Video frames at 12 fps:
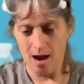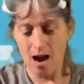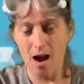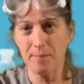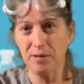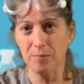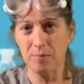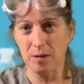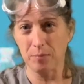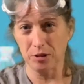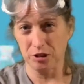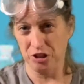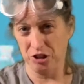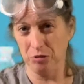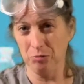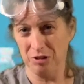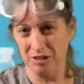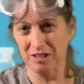I'm going to be able to
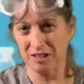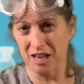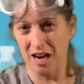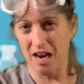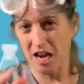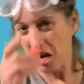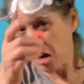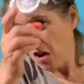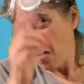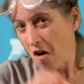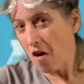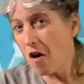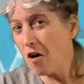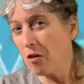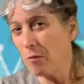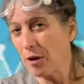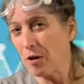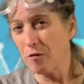shoot this guy all
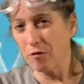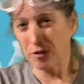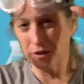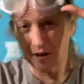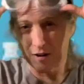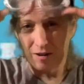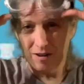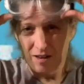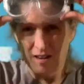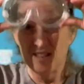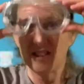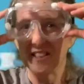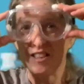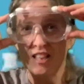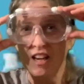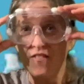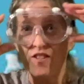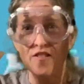the way over there.
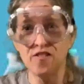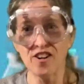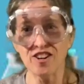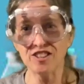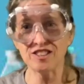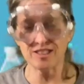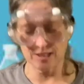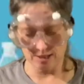Safety first.